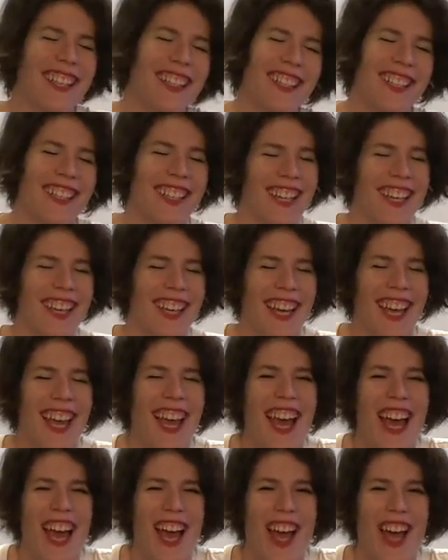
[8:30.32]
Yeah. Okay.
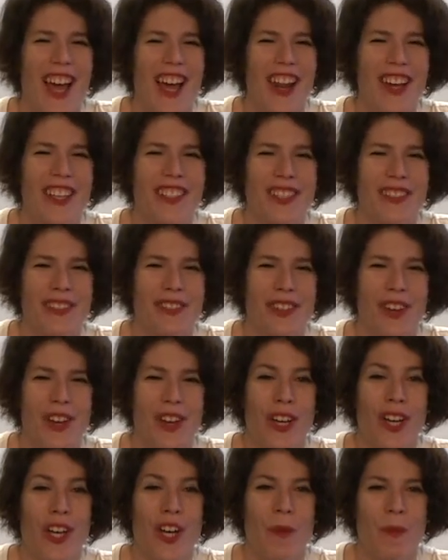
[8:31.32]
A lot
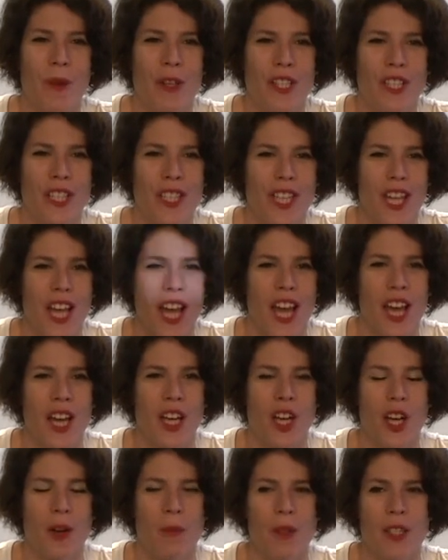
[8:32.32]
of comments.
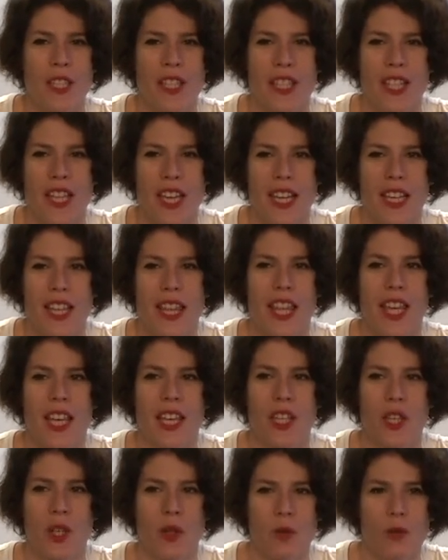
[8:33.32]
Comments say
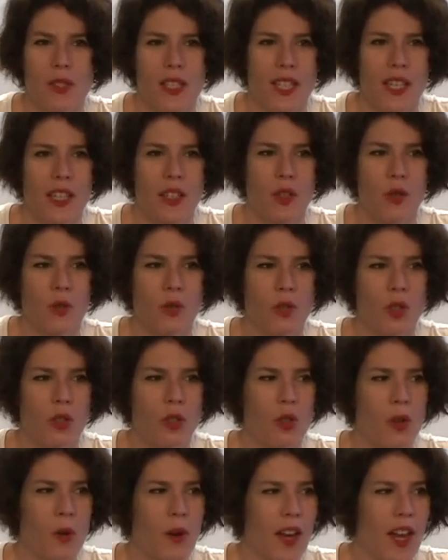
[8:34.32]
thank you to
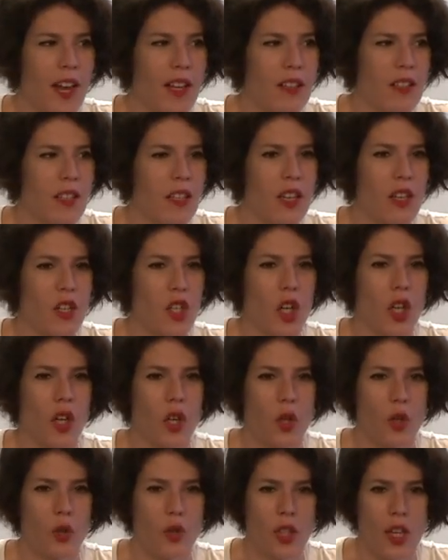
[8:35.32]
create such a
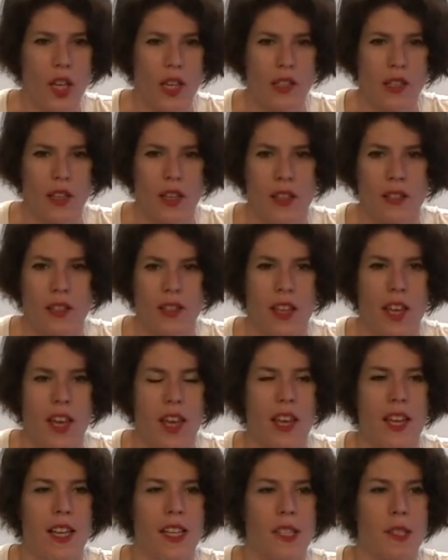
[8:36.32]
good content.
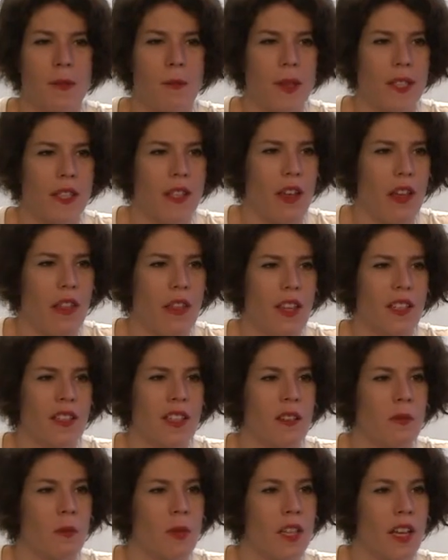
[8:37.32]
It's better
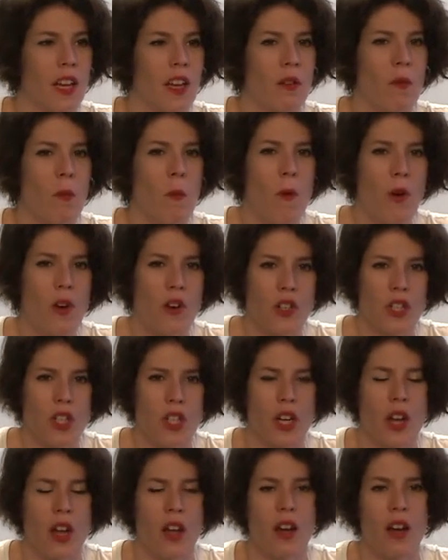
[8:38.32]
than we can
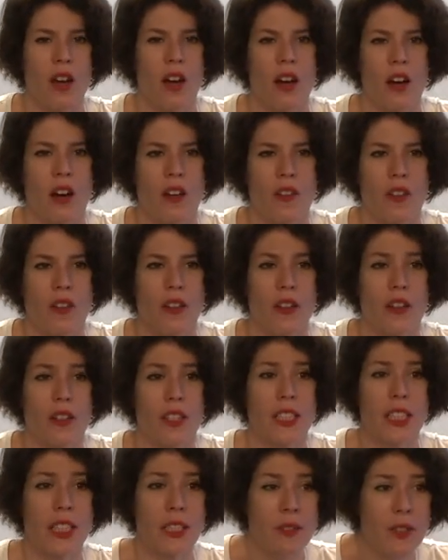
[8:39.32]
watch on
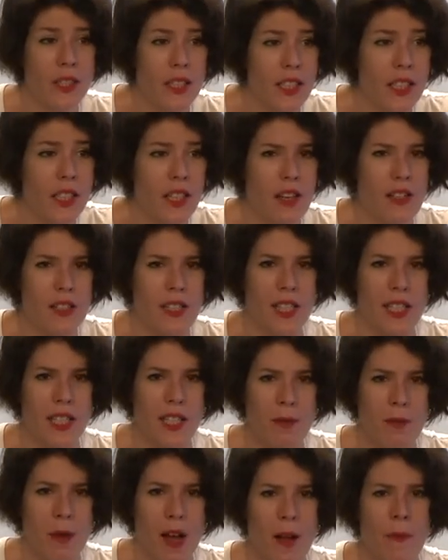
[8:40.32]
TV, on
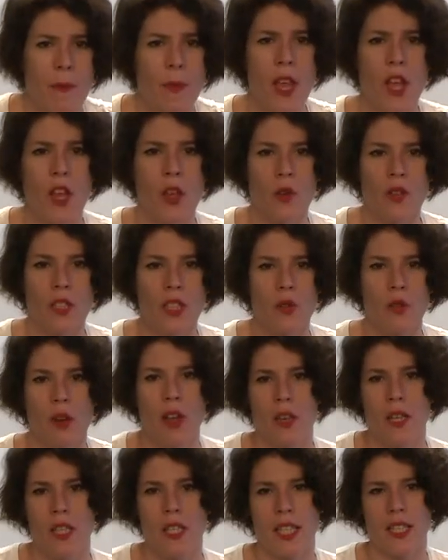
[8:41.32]
cinema. You need to
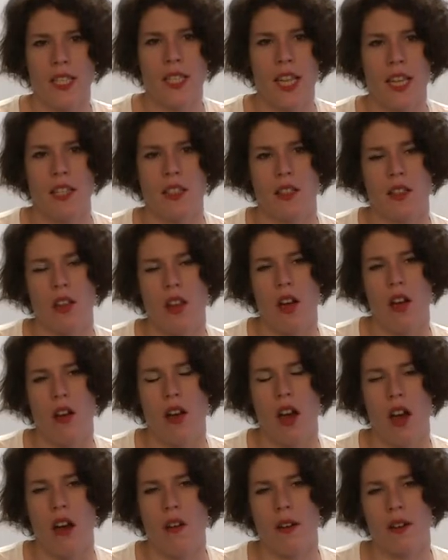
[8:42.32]
understand that
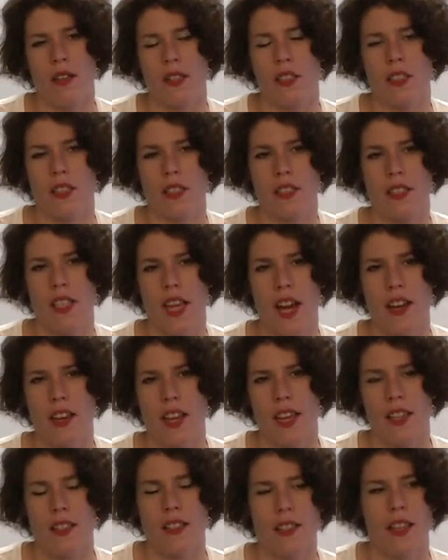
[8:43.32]
our
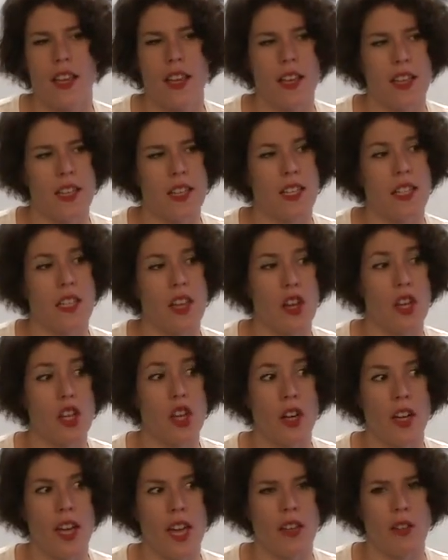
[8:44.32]
target is
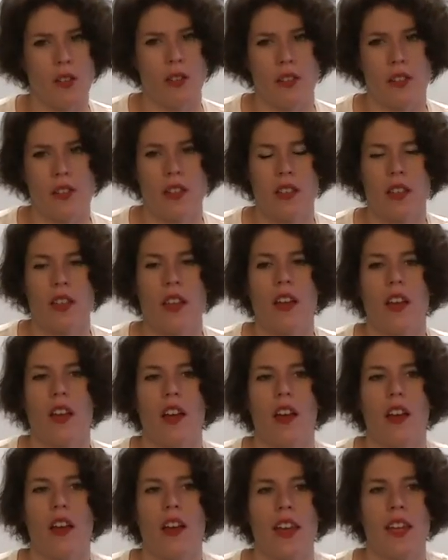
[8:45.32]
young adults,
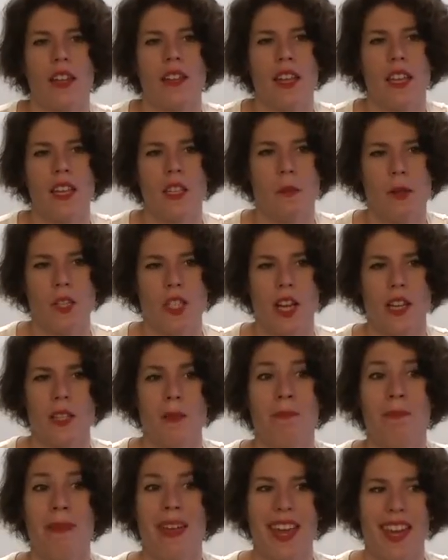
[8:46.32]
and especially
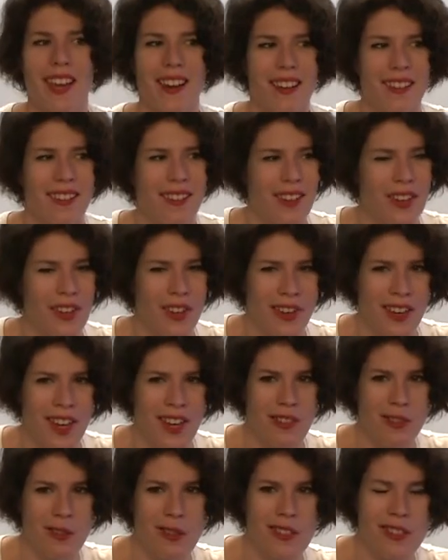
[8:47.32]
male young
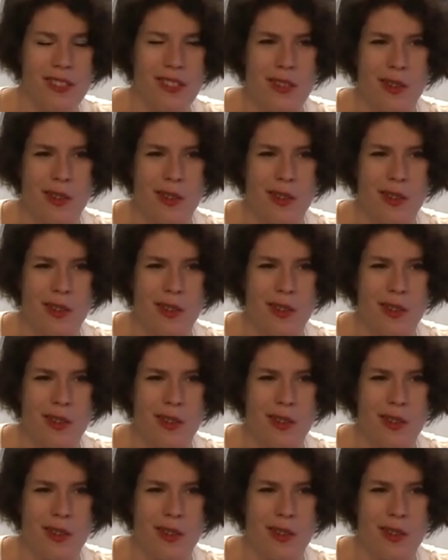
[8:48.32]
adults.